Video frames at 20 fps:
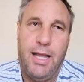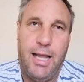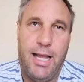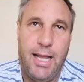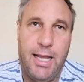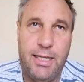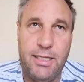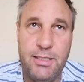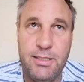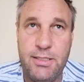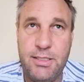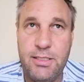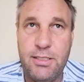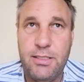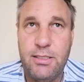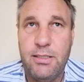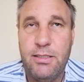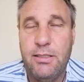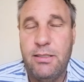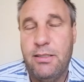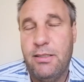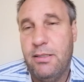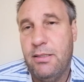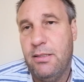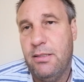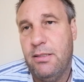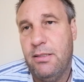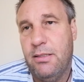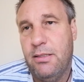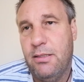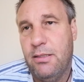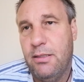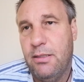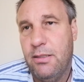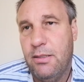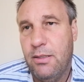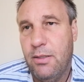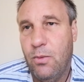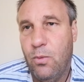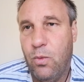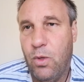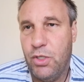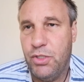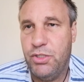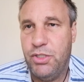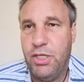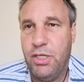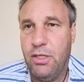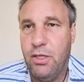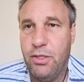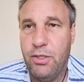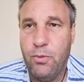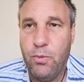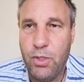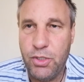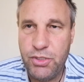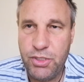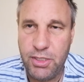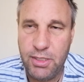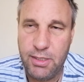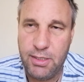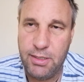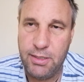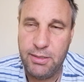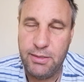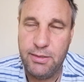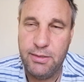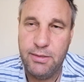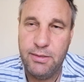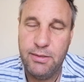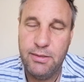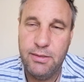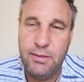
hangs washing on the washing line.